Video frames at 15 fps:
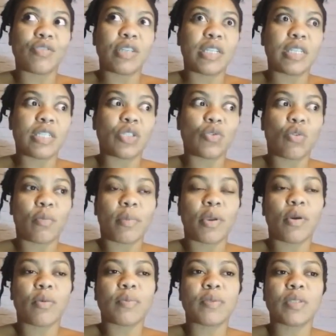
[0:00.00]
It really shook
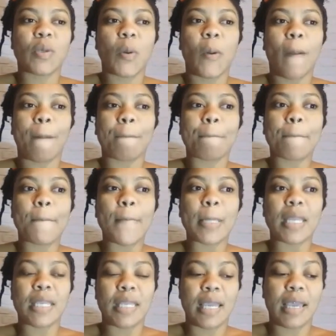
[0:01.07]
me up. So
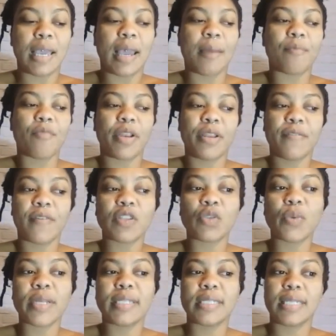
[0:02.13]
yeah, I'm ready for
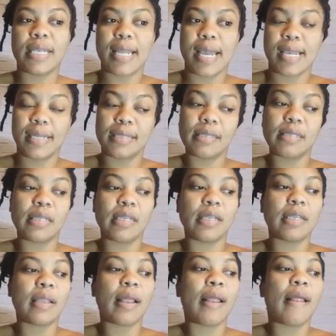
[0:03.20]

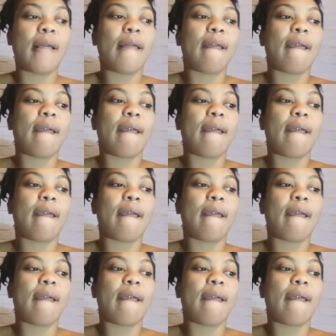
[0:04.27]
2019.